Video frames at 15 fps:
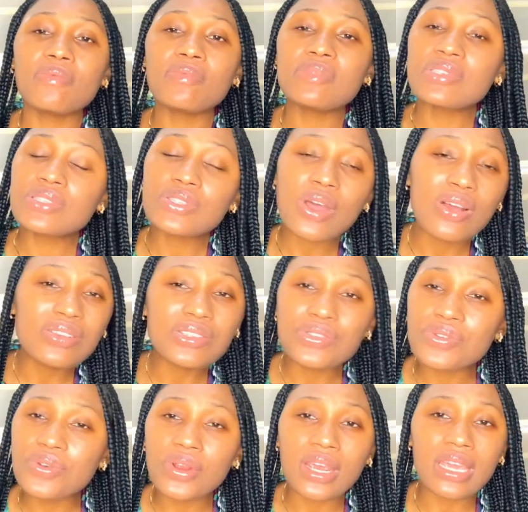
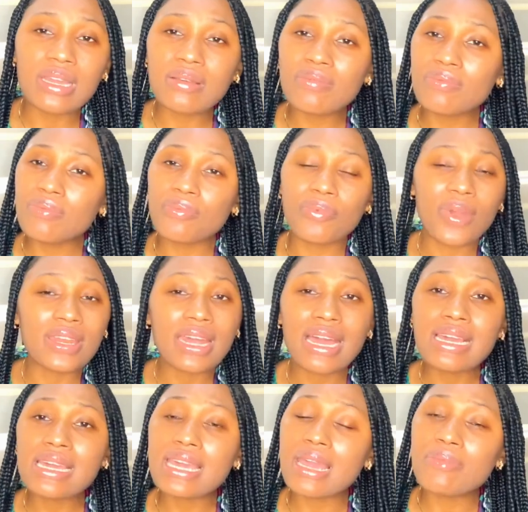sunscreen, whether
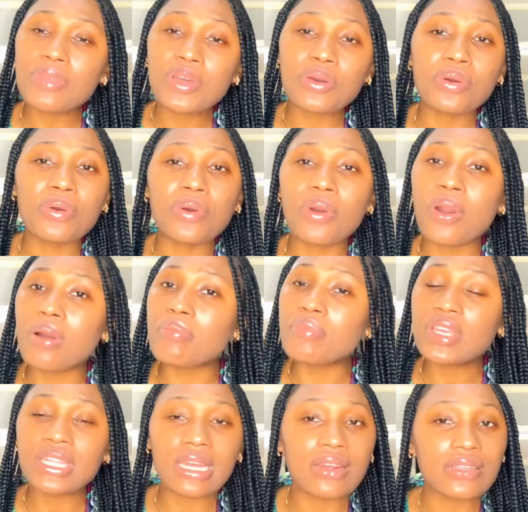chemical or
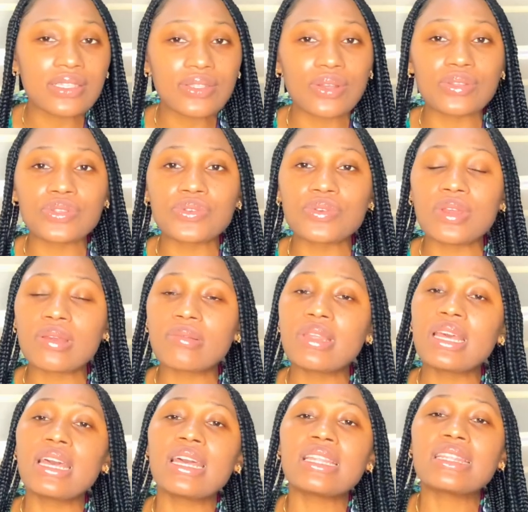mineral sunscreen,
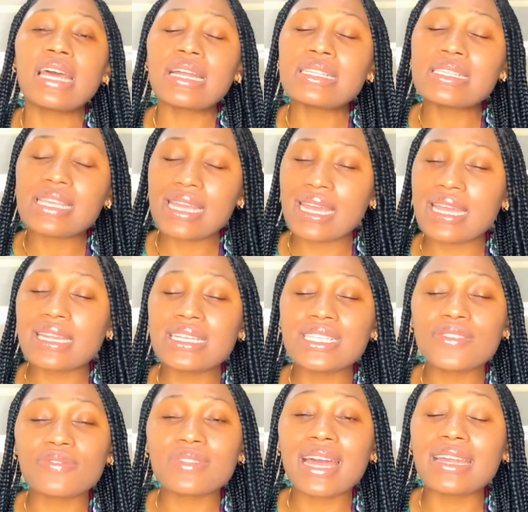that
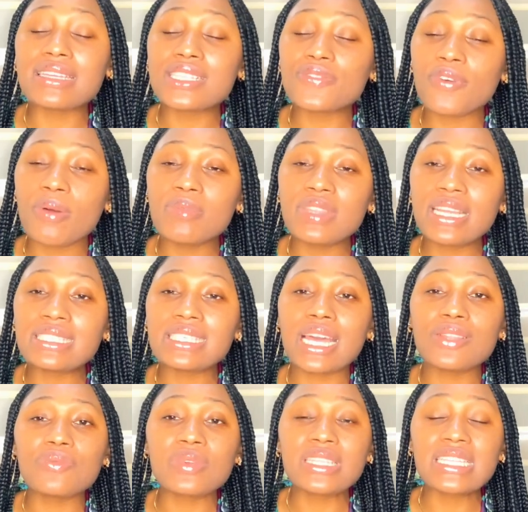is
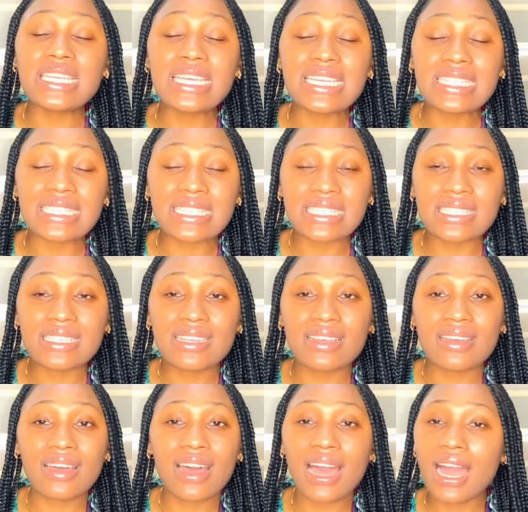formulated with DEET.
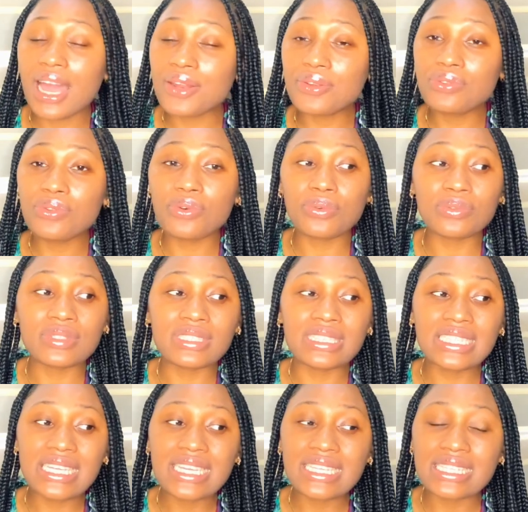I don't know,
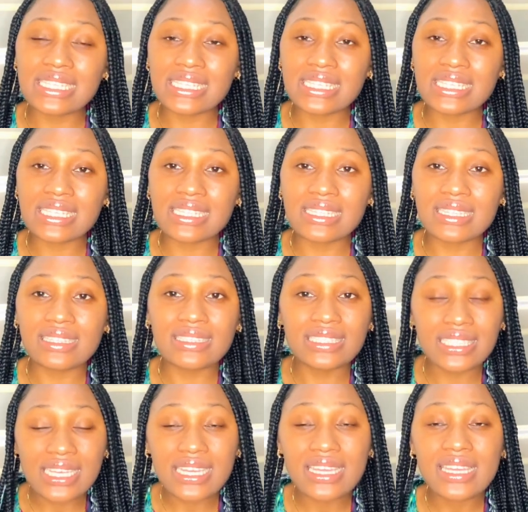DEET,
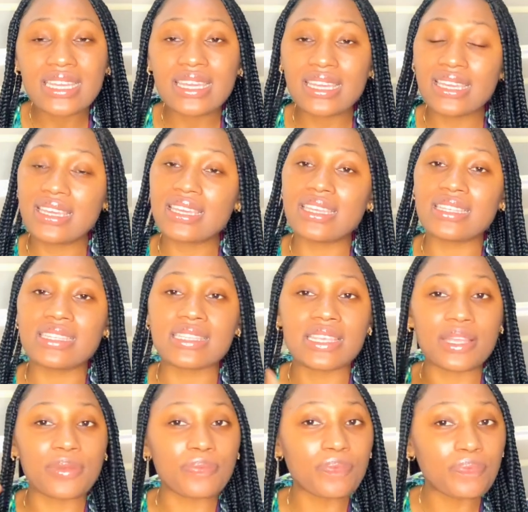DEET.